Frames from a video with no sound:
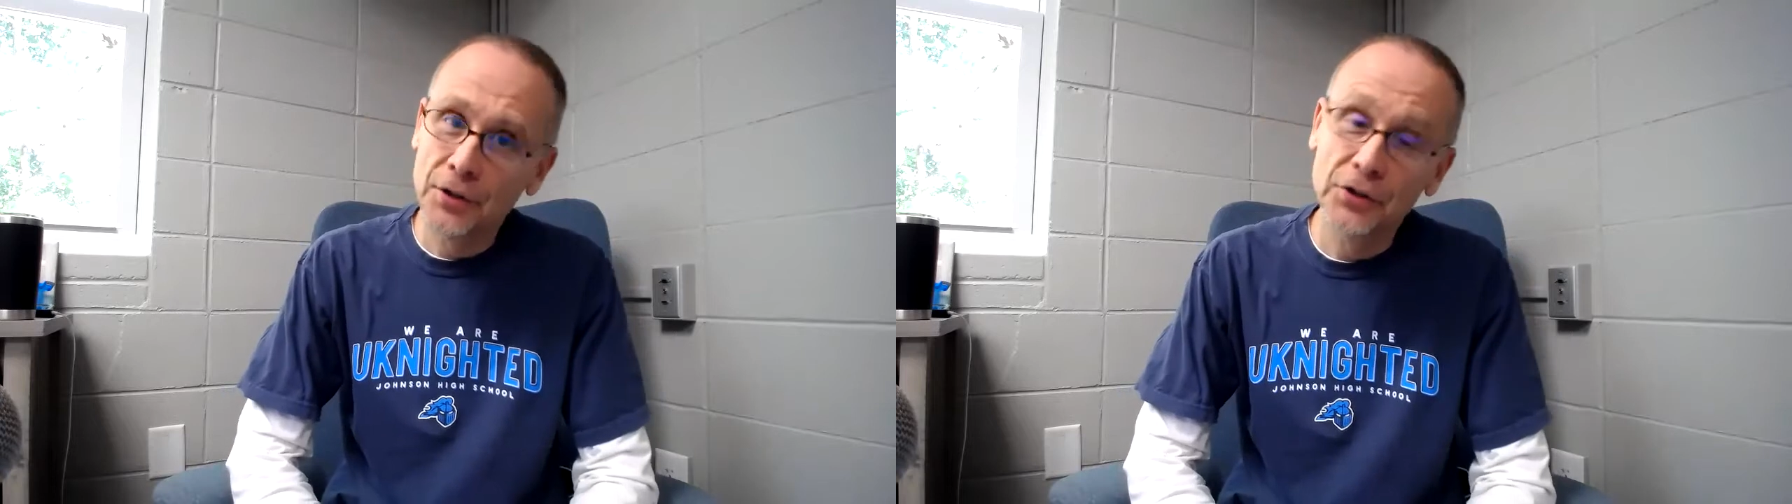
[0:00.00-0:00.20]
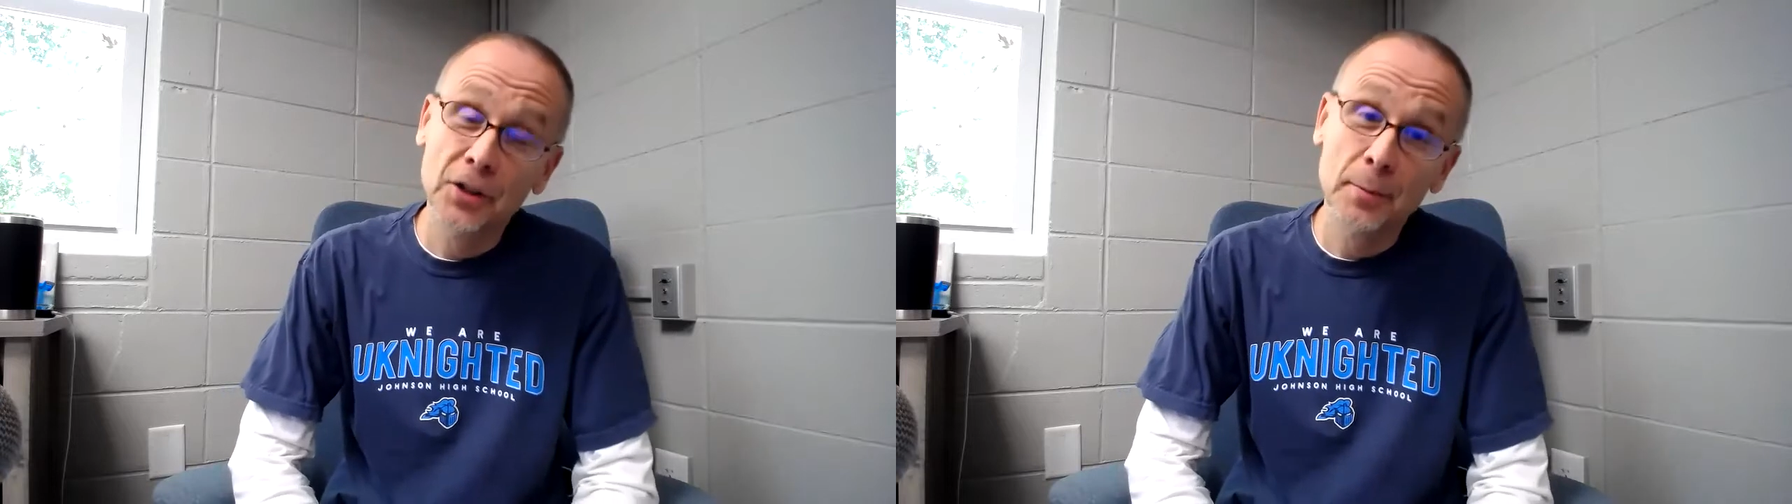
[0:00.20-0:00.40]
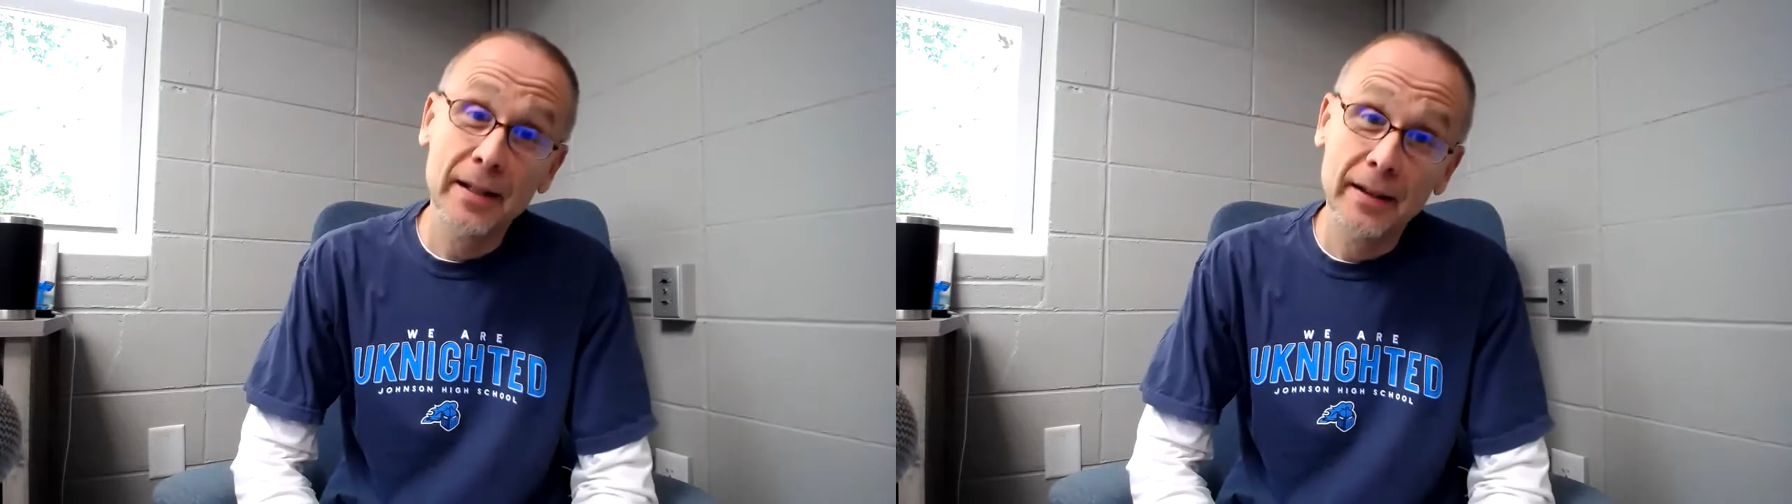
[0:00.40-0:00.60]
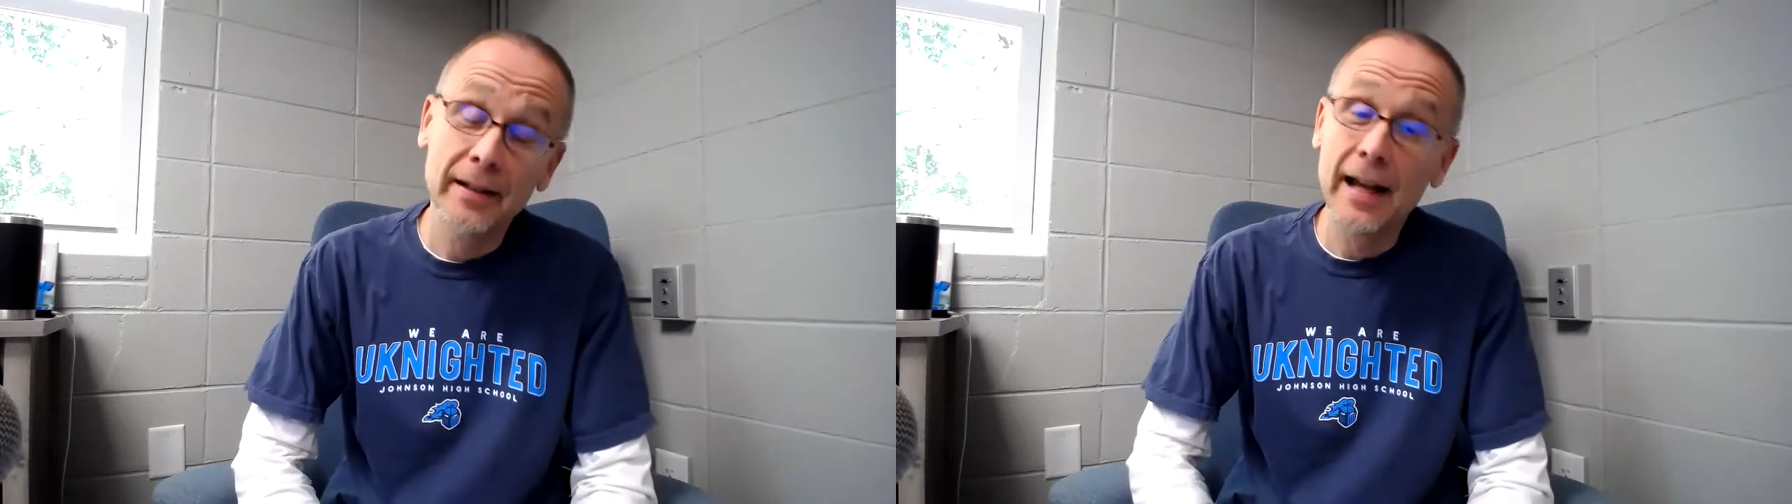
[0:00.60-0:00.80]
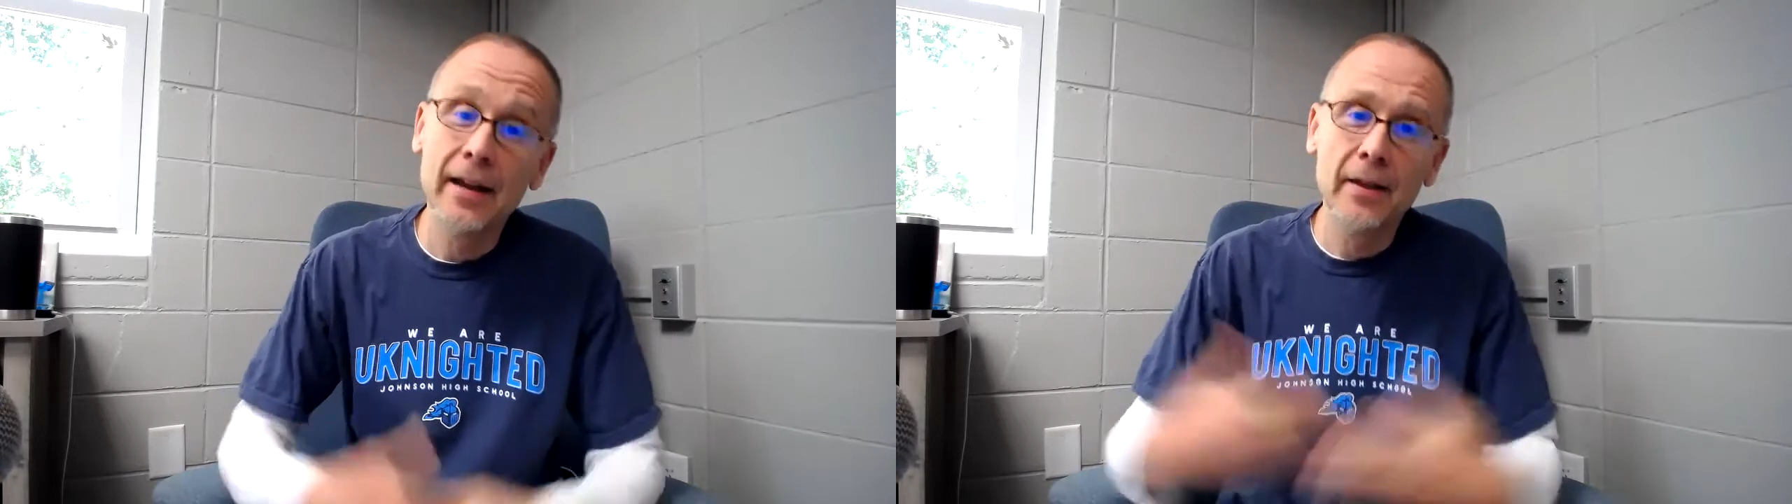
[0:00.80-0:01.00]
It's just going to be the
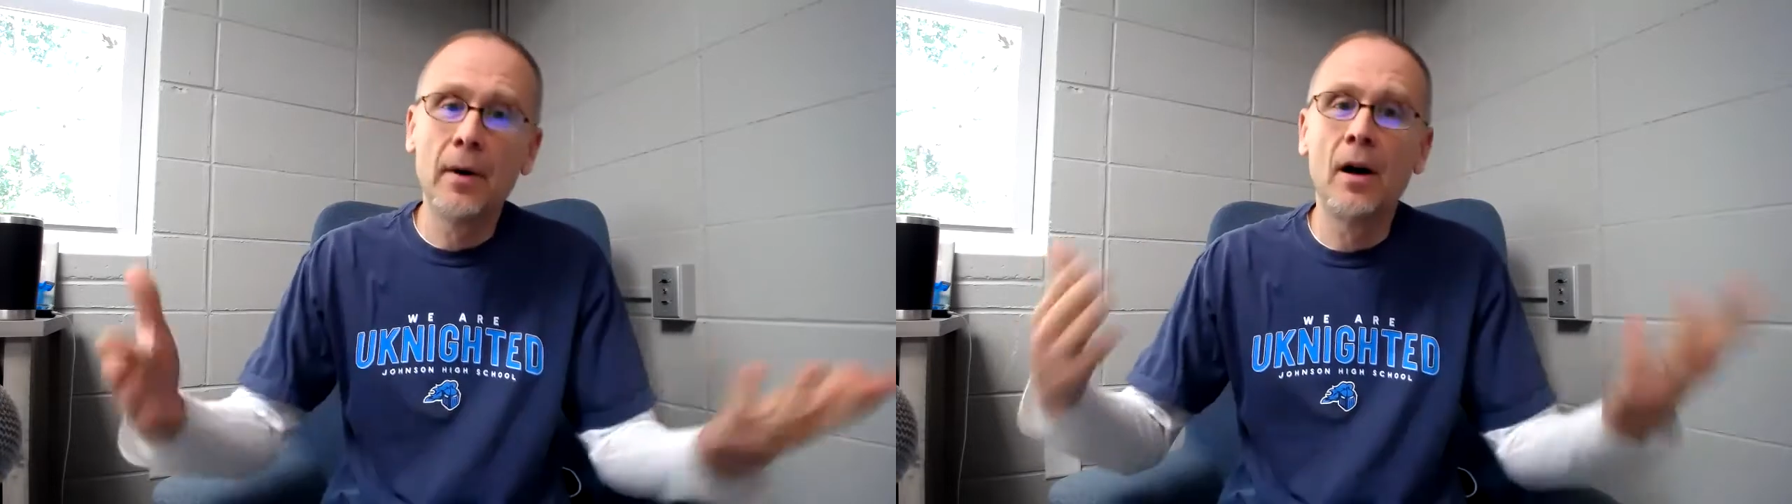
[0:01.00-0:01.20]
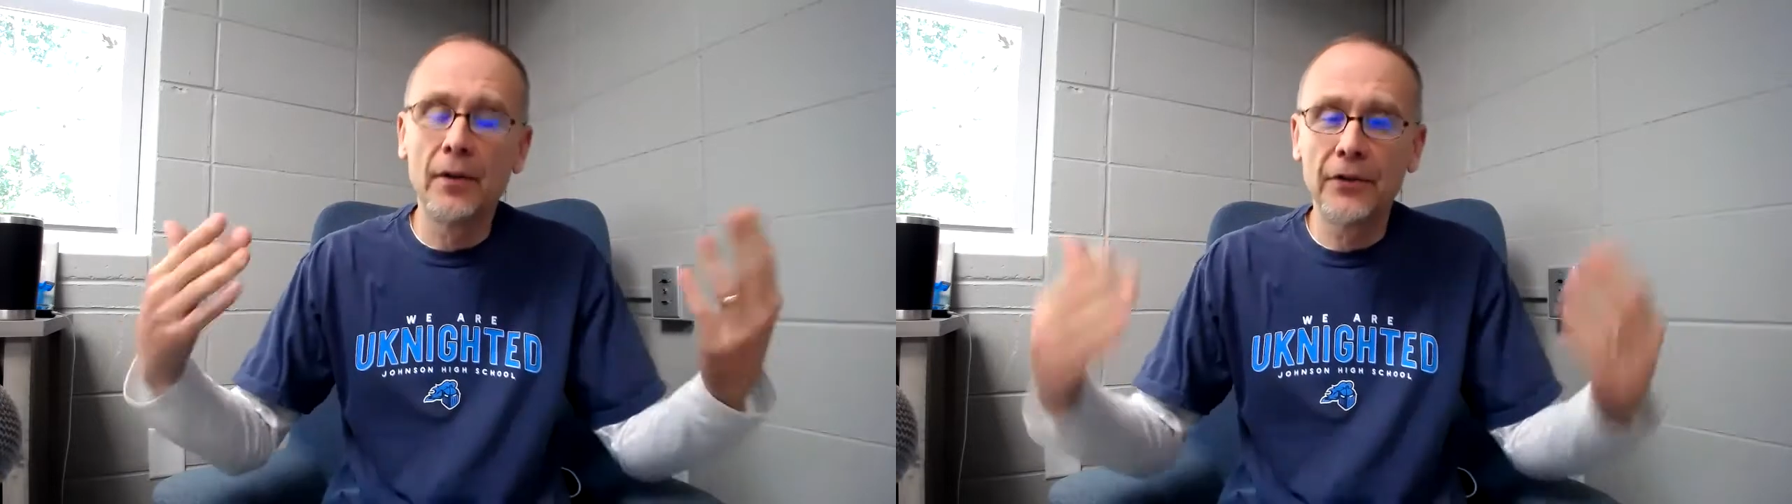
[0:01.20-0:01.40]
day of the month.